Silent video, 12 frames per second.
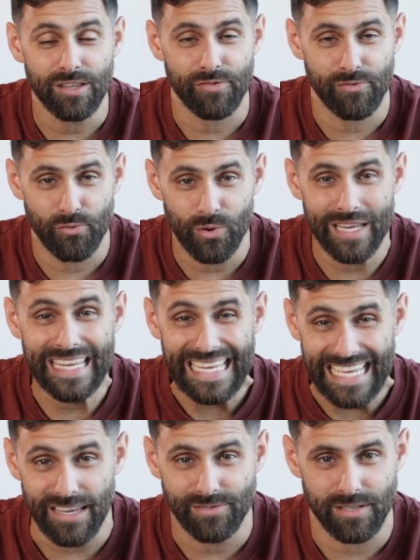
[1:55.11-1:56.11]
the free
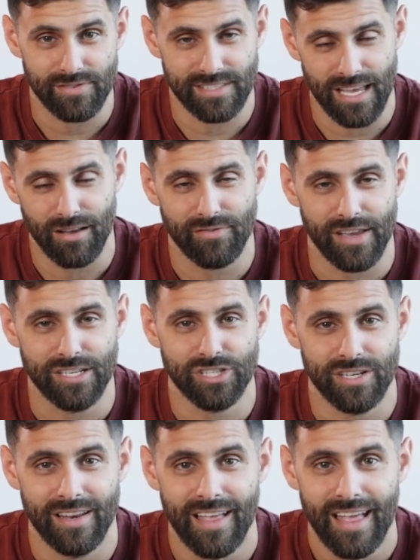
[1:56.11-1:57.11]
gift of
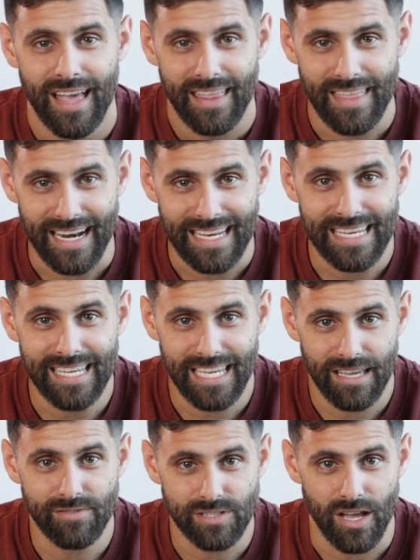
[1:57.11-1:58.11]
salvation that he
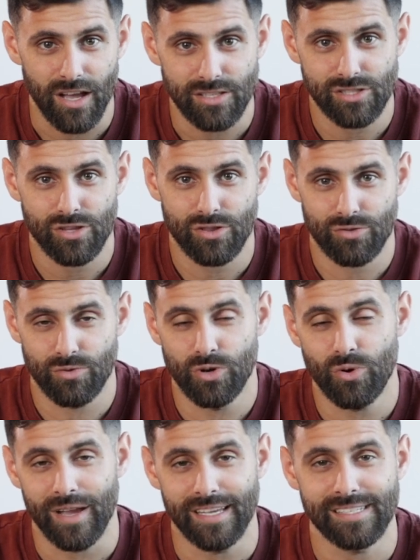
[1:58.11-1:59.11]
gives us
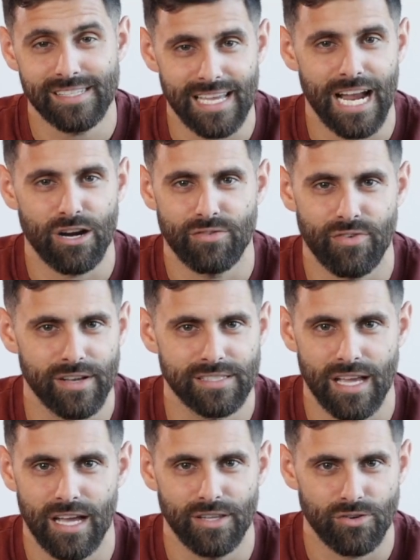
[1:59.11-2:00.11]
through his
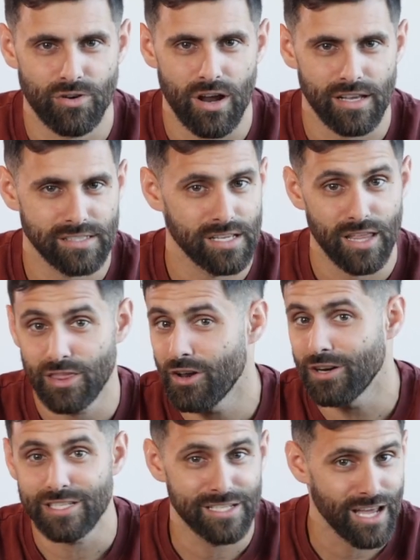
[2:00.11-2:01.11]
sacrifice on the cross.
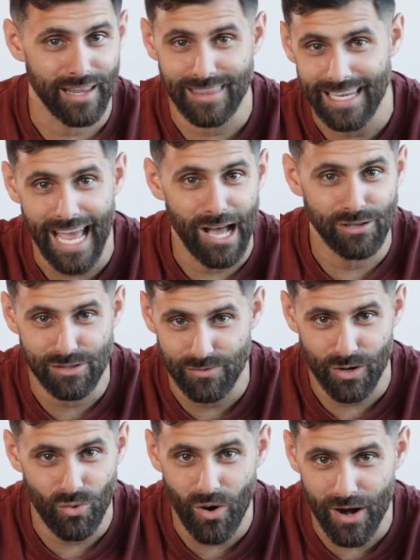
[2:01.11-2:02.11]
There is nothing else
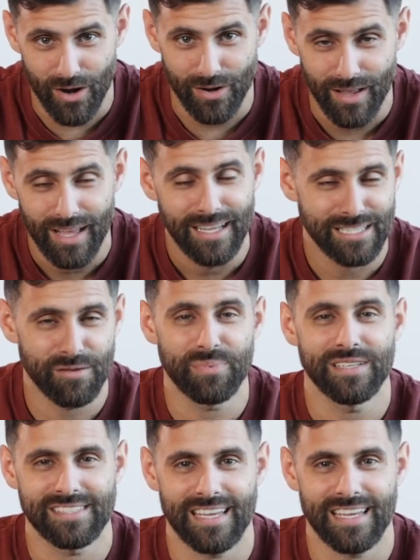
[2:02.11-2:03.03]
required to be